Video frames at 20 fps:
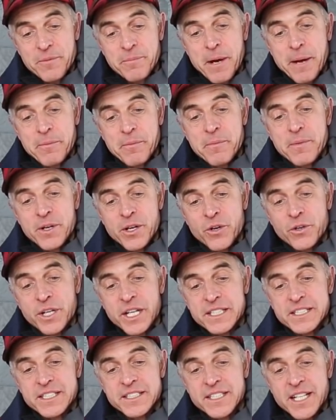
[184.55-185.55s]
The puppet minnow
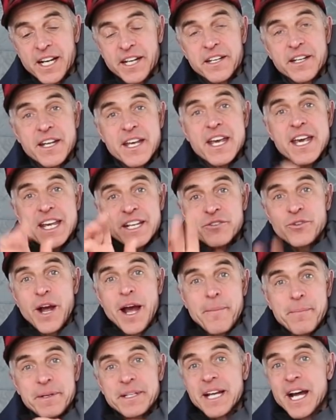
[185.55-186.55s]
gets it done.
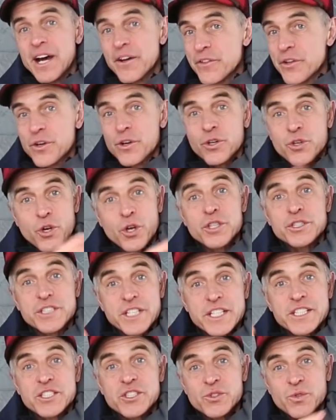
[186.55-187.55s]
Drop it down there, and of course,
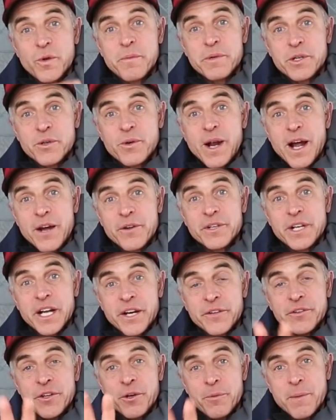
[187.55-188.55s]
it's swimming around
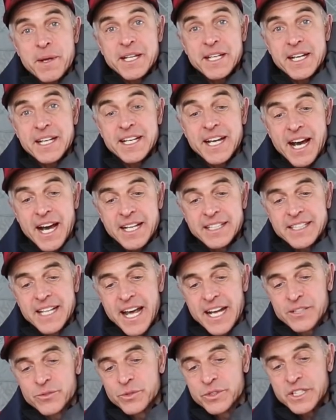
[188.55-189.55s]
down there, making
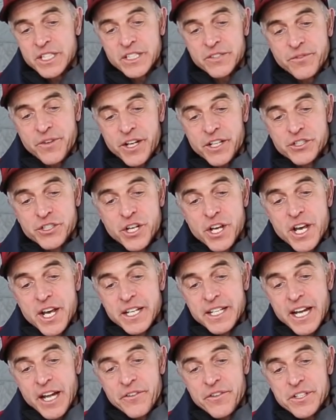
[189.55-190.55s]
contact with these fish.
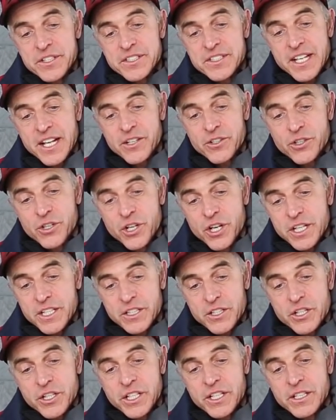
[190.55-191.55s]
Now, this center hook,
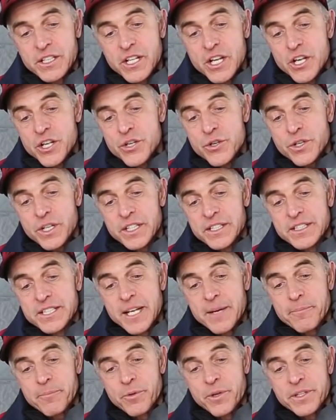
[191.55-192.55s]
you can
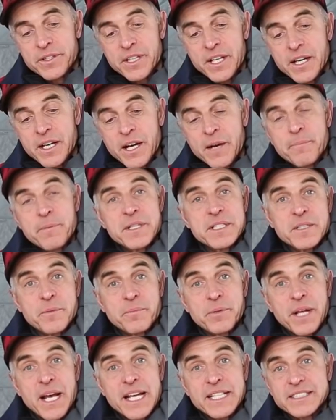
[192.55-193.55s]
tip with a piece
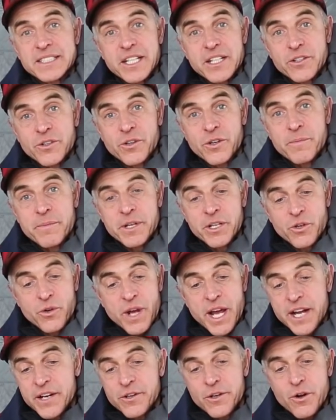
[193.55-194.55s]
of plastic or a minnow
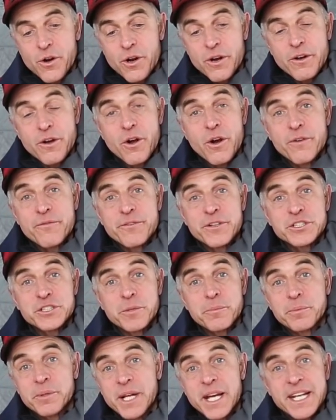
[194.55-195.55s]
head or fish
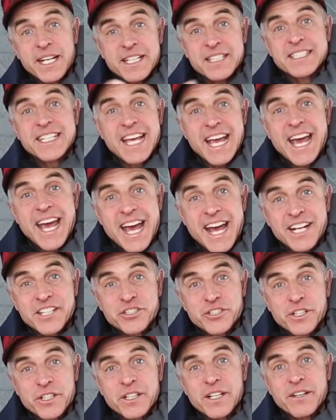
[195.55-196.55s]
it plain, because the
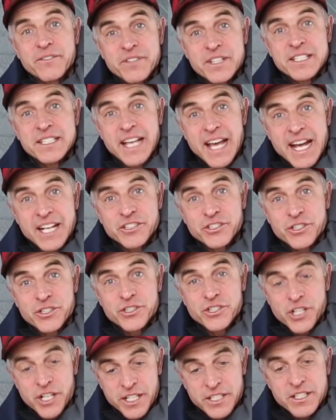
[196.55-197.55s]
action of these
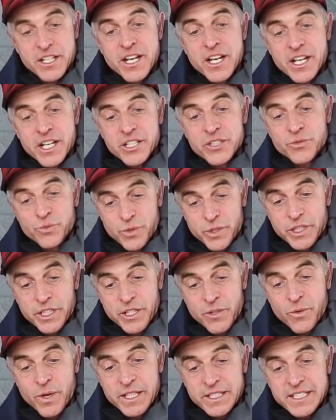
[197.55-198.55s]
action jigs is
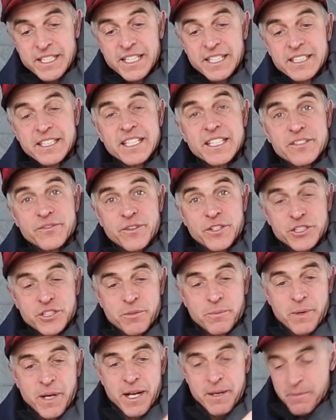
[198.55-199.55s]
really what's getting these fish
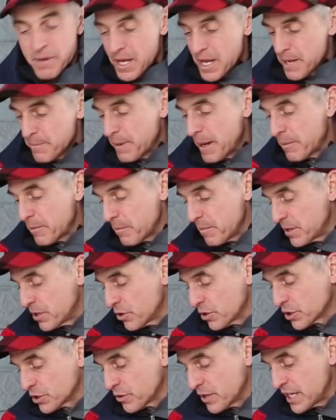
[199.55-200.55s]
to bite. Puppet
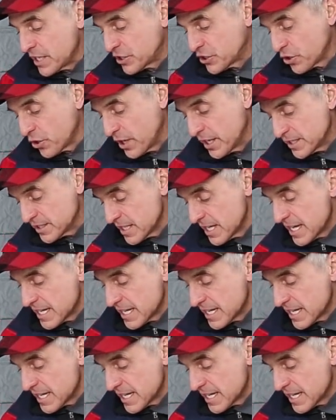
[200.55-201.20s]
minnow, a great choice.